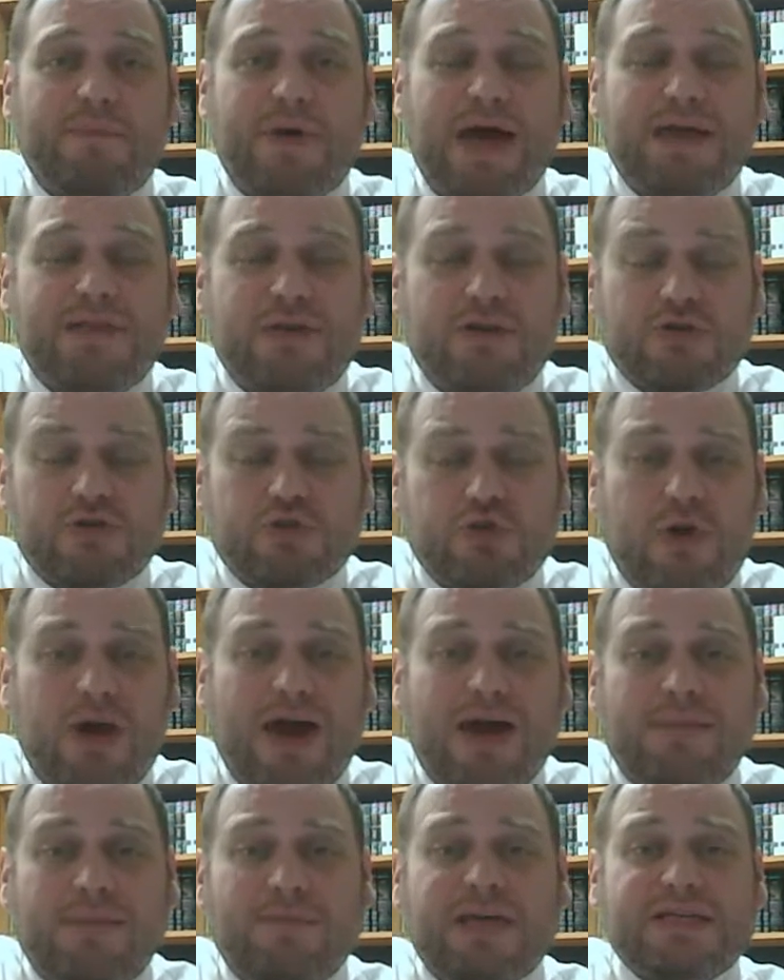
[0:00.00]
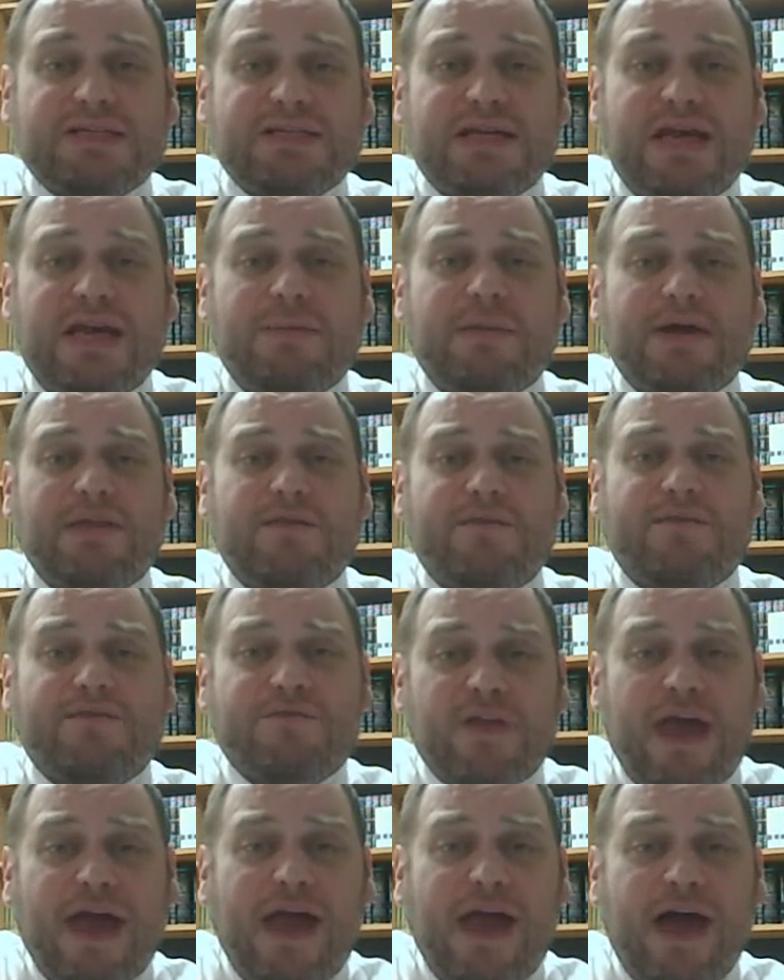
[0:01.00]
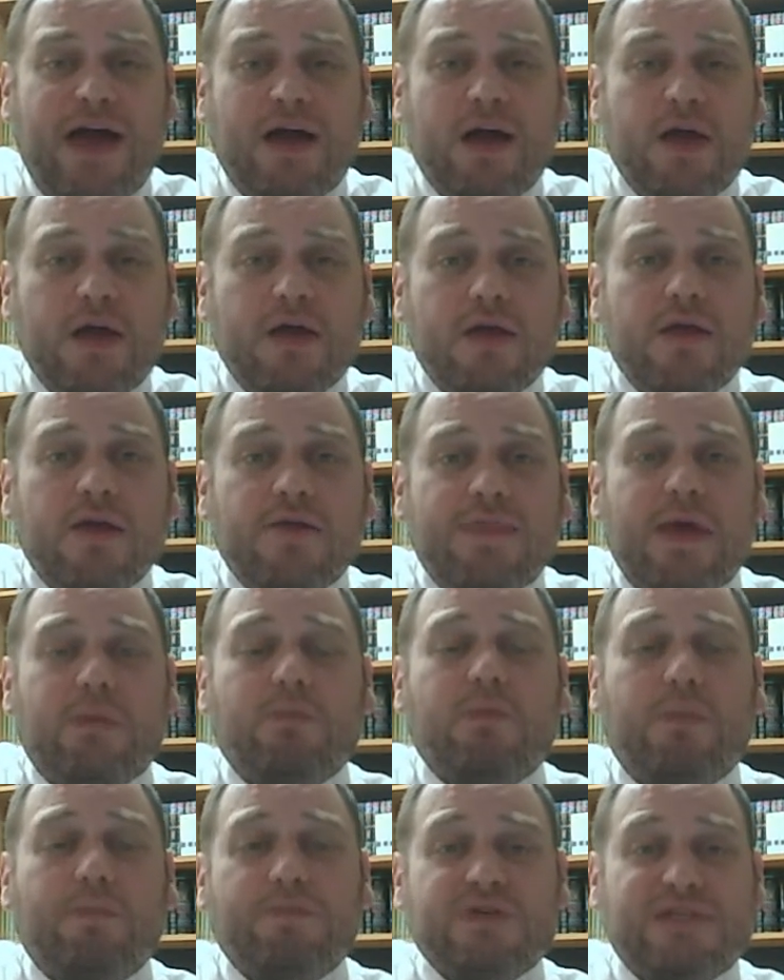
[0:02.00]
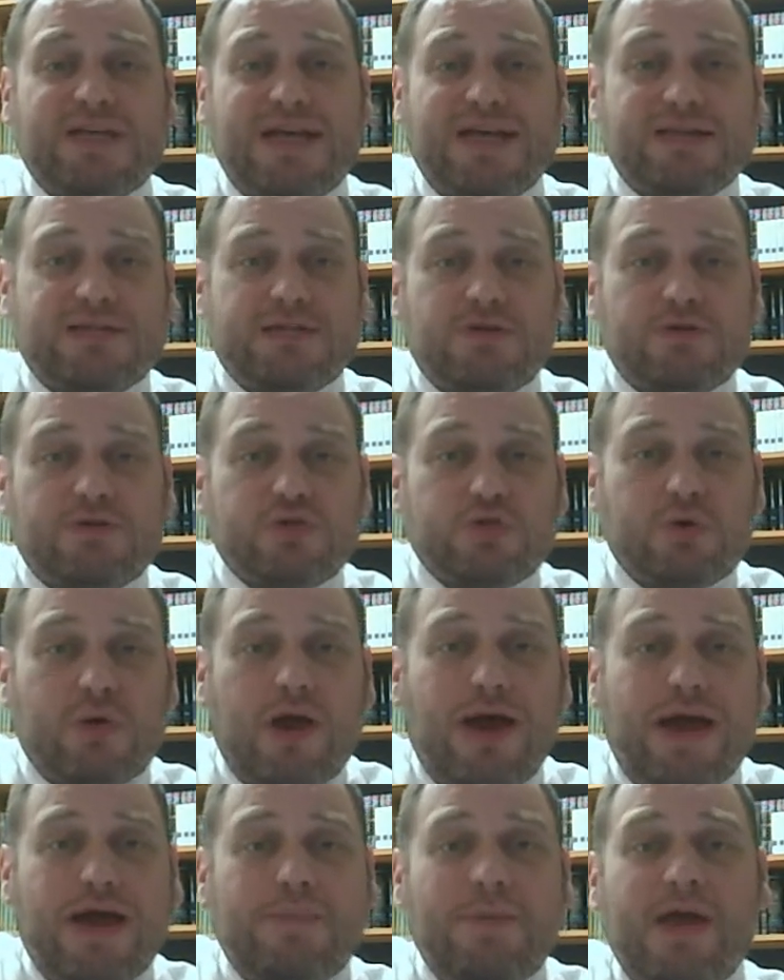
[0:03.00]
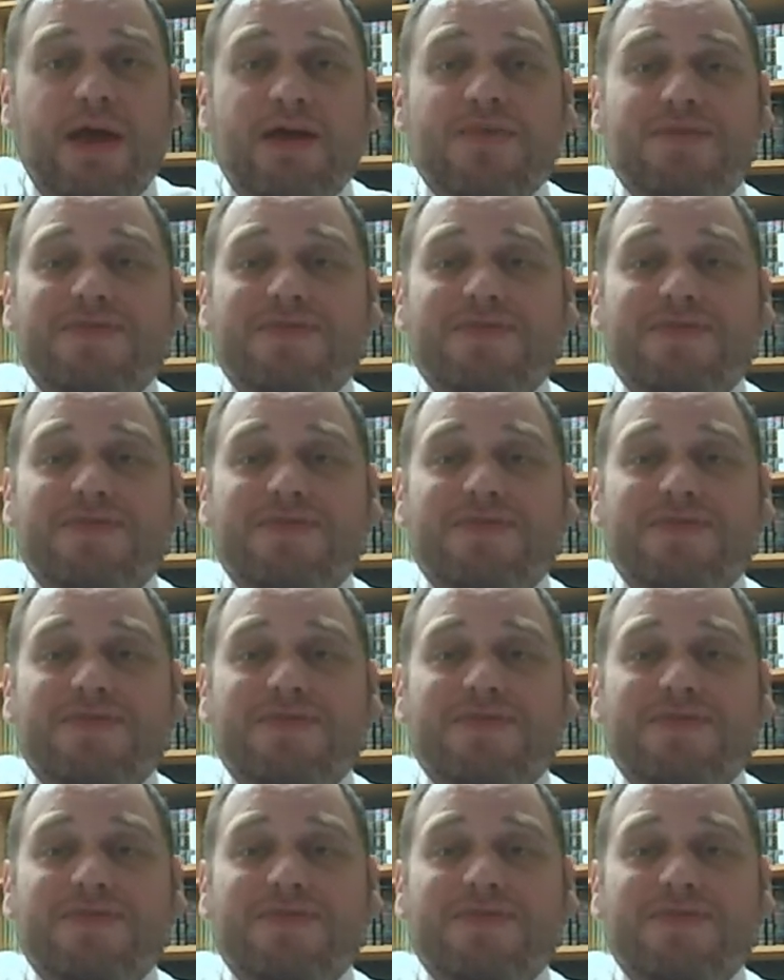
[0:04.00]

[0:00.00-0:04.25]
by their tribe, they stay by the flag that represents their tribe.